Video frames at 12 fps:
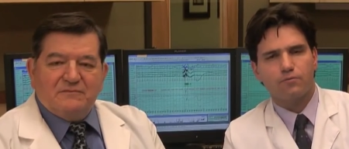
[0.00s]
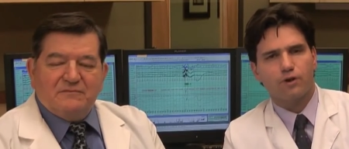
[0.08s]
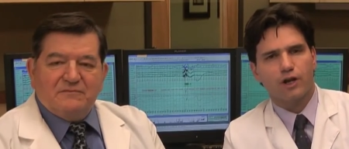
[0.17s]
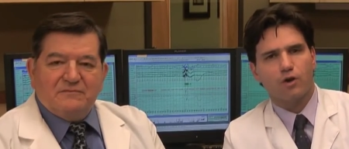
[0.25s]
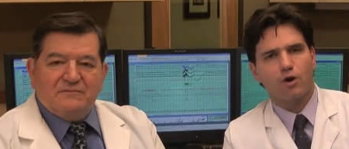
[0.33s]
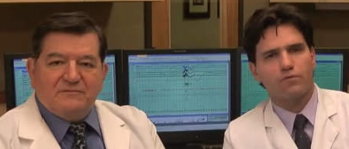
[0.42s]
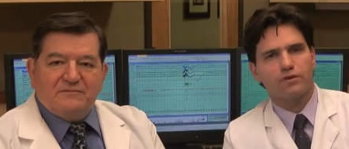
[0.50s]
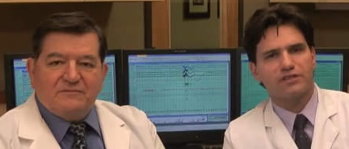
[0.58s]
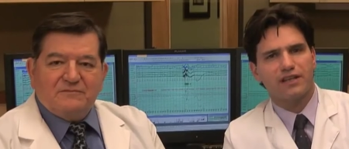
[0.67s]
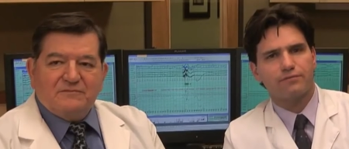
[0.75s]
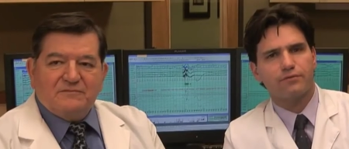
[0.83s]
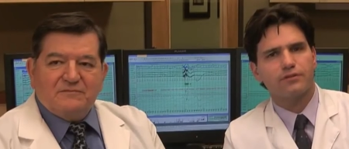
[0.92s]
Speaker 1: We're going to go over
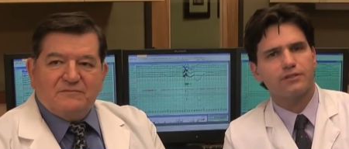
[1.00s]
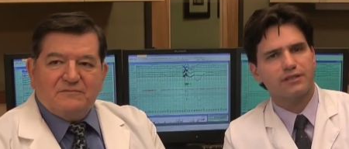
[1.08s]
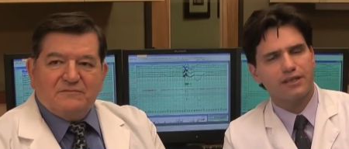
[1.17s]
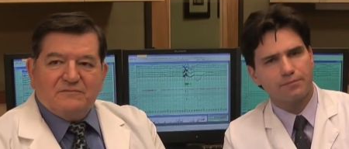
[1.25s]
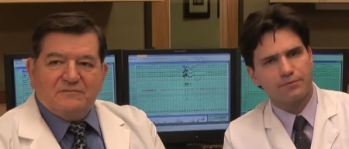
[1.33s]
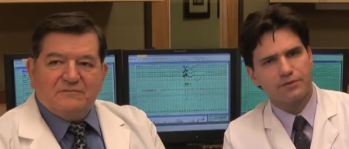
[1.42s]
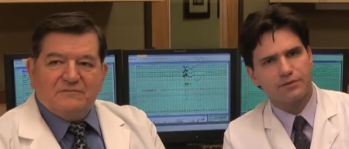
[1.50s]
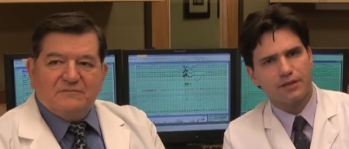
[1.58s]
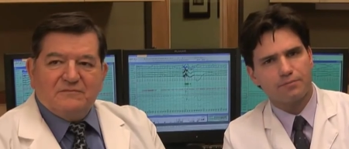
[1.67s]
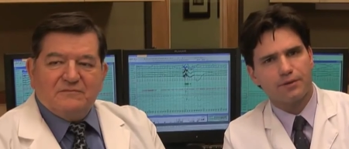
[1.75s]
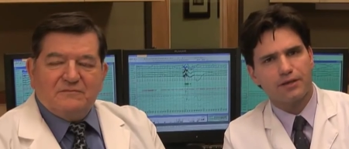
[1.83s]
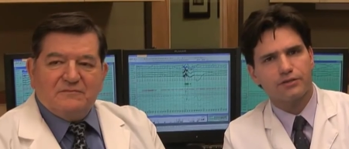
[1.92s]
several tips
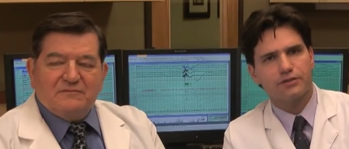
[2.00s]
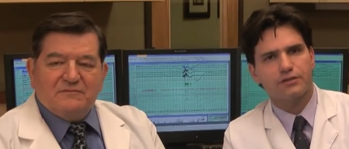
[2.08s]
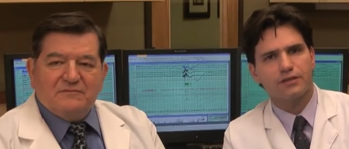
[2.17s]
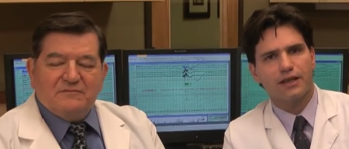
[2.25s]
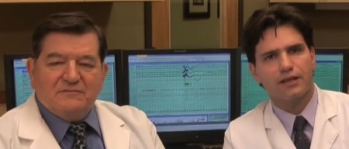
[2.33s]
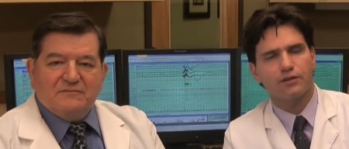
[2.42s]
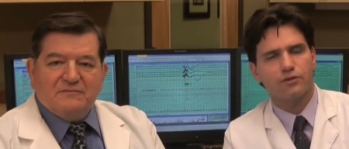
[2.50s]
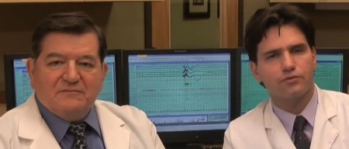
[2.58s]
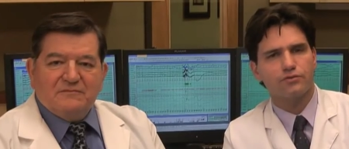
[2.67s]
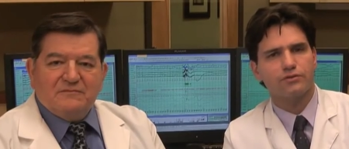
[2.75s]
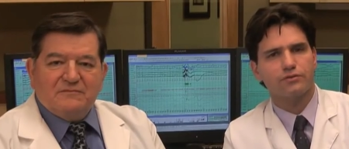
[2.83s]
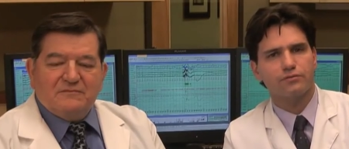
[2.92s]
that patients can
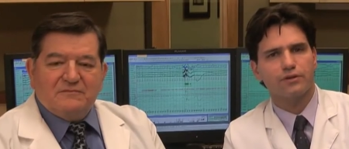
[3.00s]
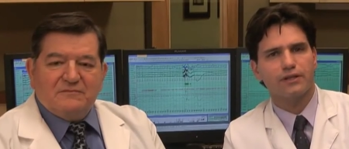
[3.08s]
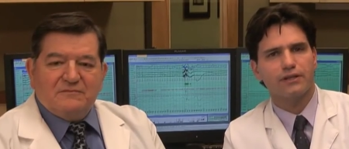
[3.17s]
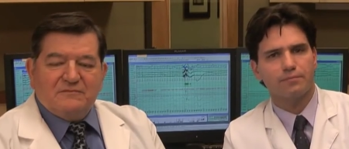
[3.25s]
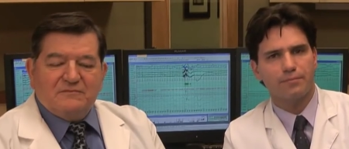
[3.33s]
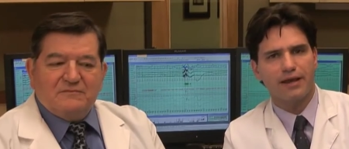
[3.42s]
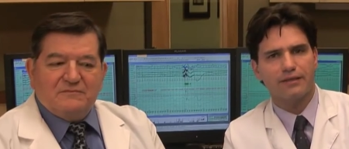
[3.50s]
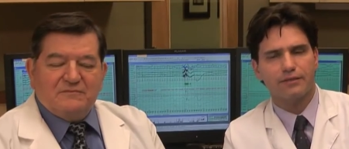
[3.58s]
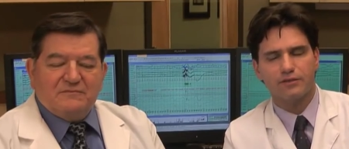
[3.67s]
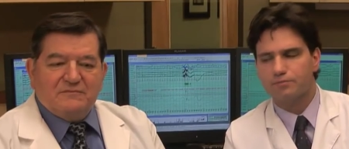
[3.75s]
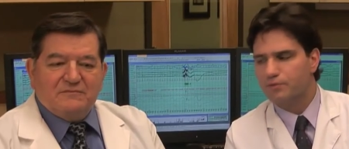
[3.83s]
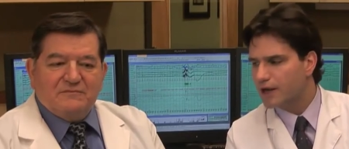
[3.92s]
use to really combat
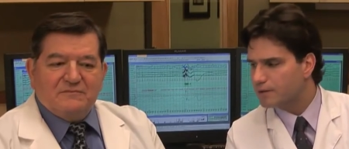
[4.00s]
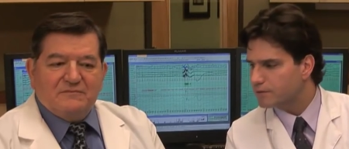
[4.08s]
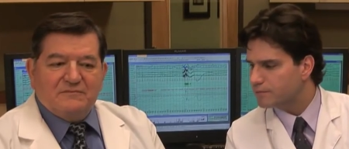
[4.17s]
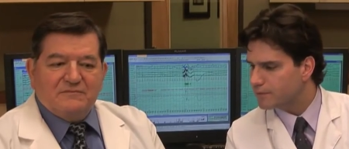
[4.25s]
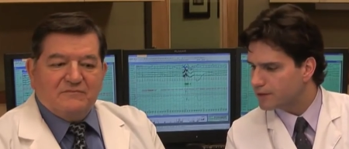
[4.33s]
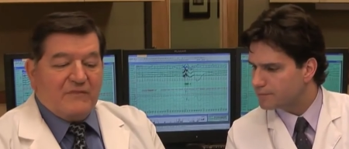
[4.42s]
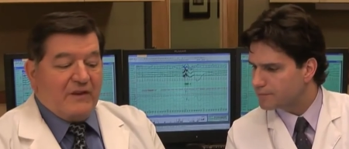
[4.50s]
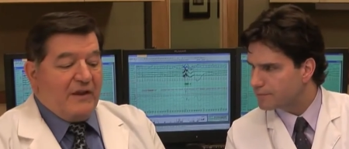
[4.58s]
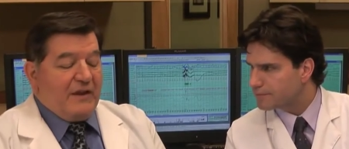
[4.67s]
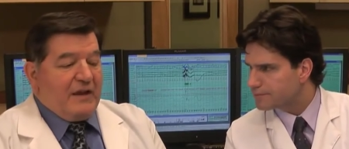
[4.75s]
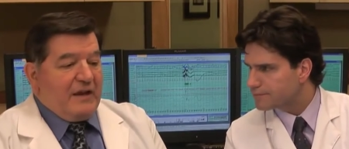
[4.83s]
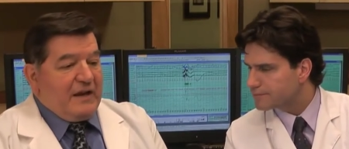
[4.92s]
this problem.
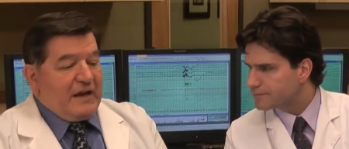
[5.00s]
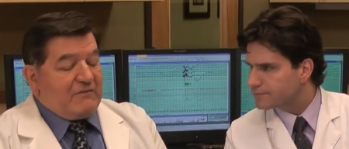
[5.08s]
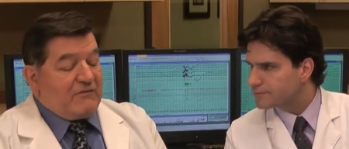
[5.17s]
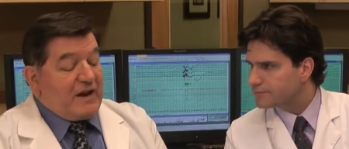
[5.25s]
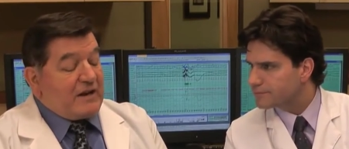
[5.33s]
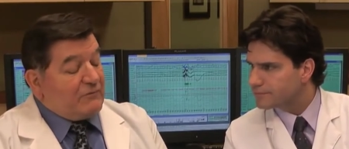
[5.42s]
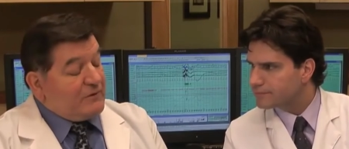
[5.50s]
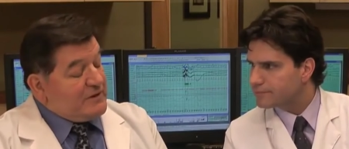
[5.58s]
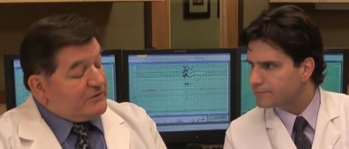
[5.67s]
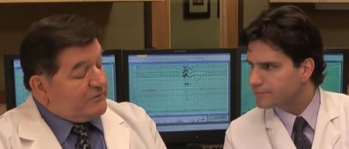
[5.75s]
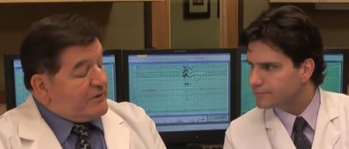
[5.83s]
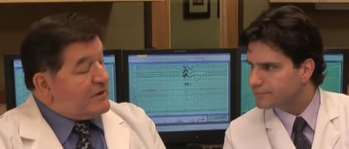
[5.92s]
Speaker 2: In fact, one
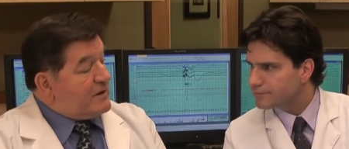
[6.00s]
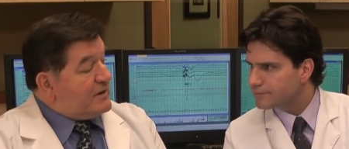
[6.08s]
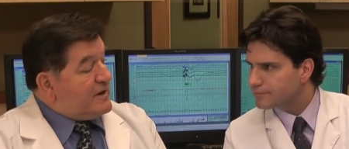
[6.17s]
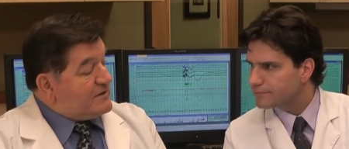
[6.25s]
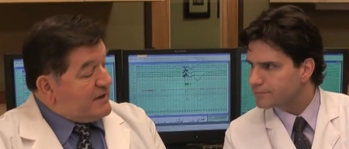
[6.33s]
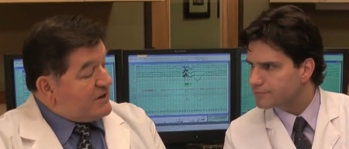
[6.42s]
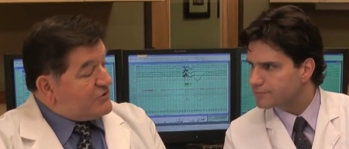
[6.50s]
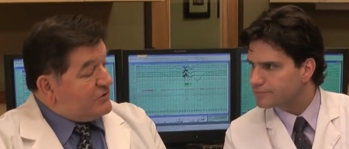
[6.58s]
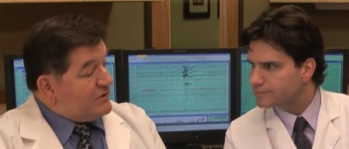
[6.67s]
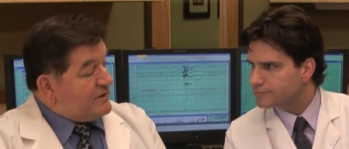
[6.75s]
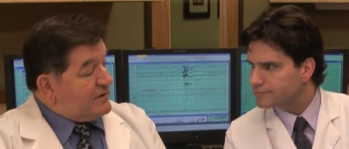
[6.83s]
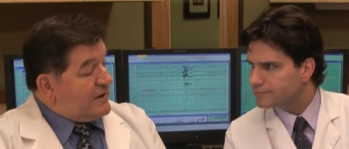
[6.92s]
needs to recognize
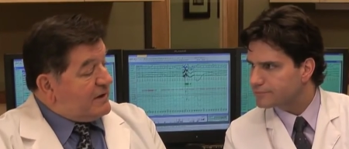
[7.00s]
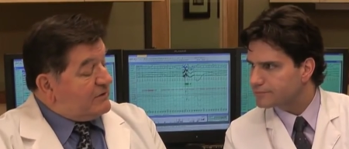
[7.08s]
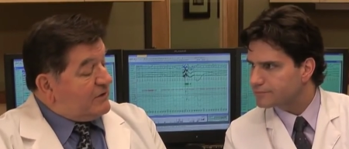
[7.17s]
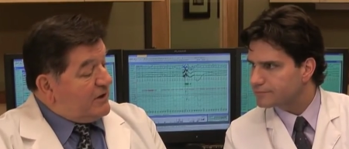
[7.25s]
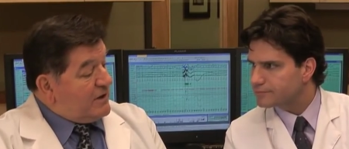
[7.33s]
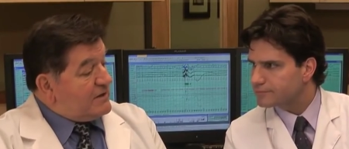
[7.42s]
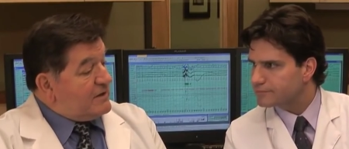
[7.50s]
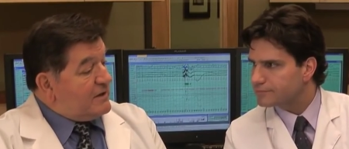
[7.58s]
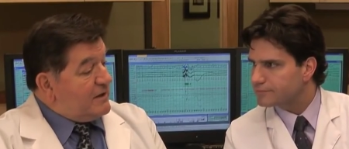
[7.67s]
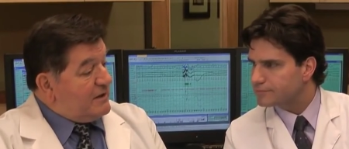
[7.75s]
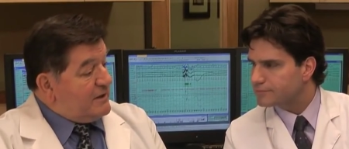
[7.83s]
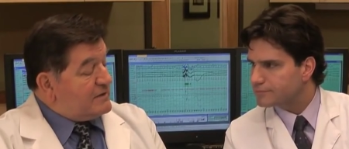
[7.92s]
actually that
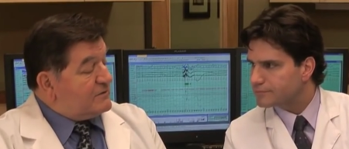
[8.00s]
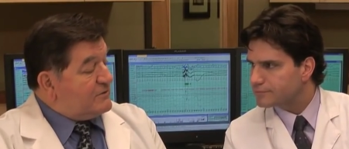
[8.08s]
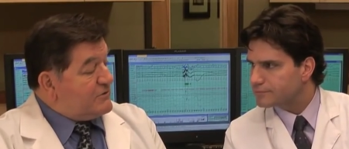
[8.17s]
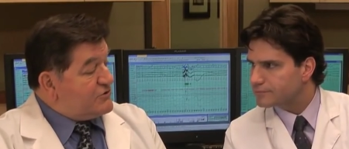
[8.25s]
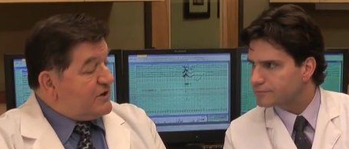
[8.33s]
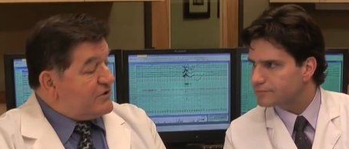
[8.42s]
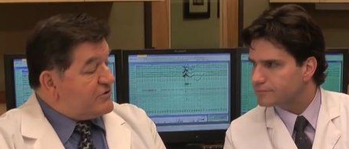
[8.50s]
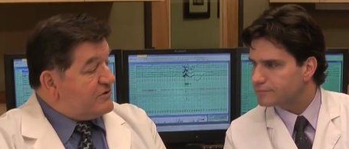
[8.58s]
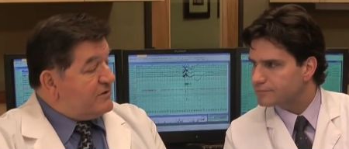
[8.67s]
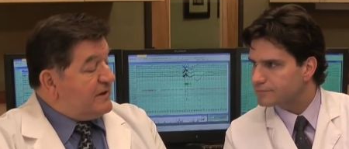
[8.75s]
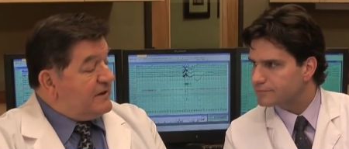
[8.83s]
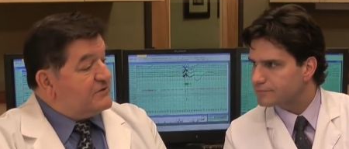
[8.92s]
chronic nasal
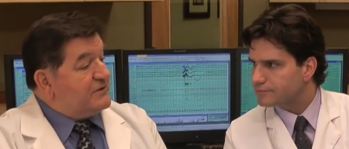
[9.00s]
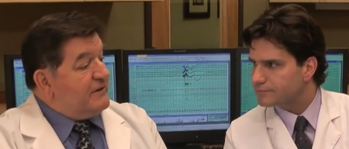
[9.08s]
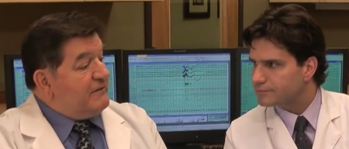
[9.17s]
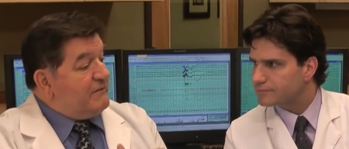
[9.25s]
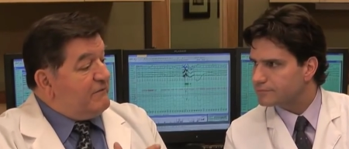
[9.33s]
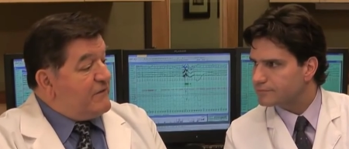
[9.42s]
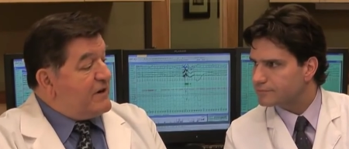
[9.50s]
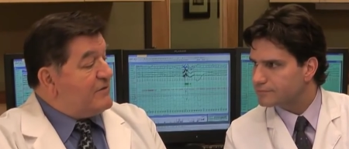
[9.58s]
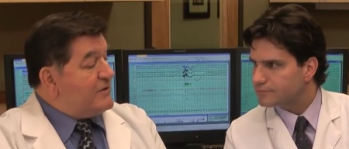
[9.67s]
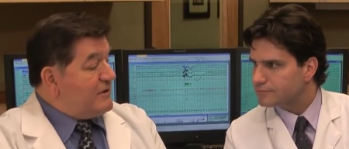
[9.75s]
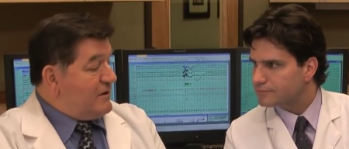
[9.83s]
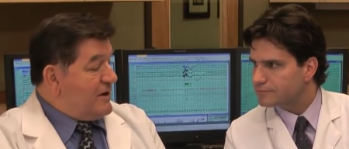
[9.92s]
congestion is very